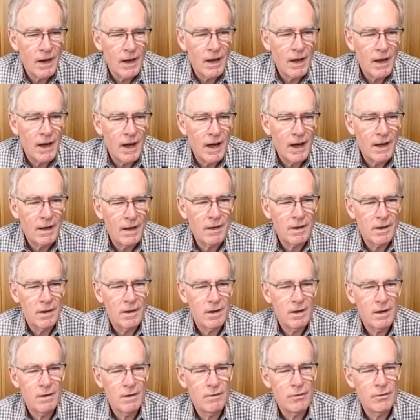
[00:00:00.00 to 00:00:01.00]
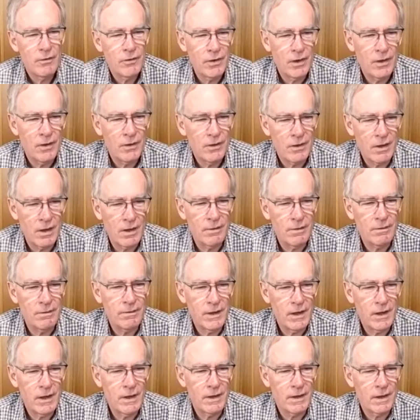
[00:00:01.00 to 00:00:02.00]
And Clive says, Clive
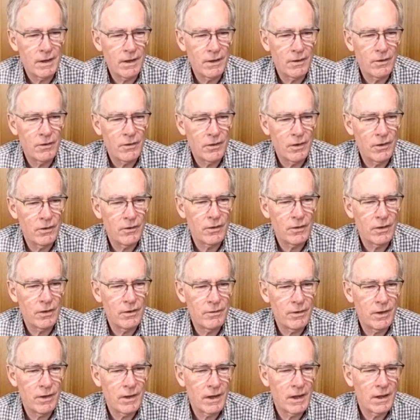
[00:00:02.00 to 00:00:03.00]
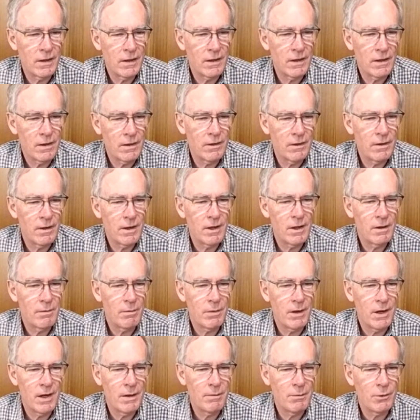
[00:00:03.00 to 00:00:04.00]
Fallon again says, if I get the 13
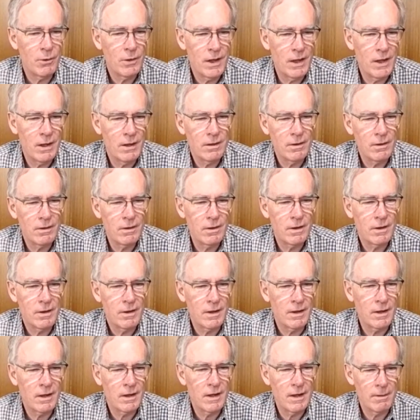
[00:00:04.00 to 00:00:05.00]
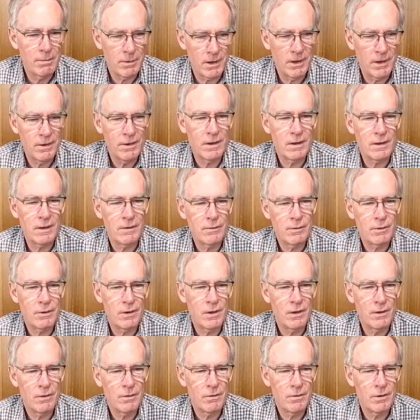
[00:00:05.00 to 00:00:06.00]
Braemore, how long can I keep it? I think I've
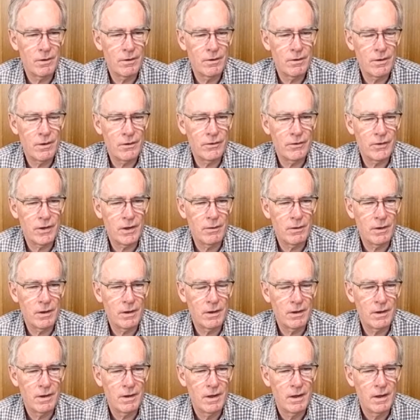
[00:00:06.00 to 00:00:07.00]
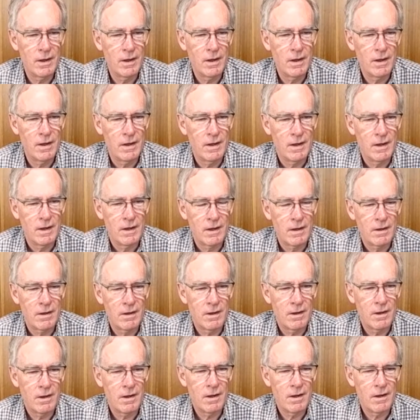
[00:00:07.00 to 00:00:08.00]
already addressed that one,
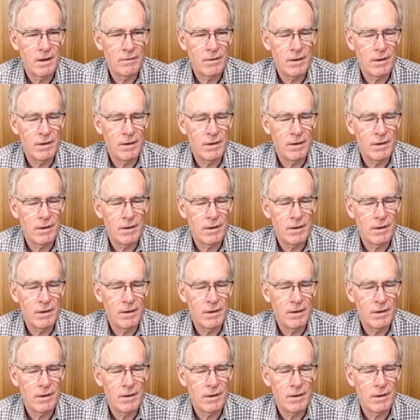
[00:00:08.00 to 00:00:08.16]
Clive.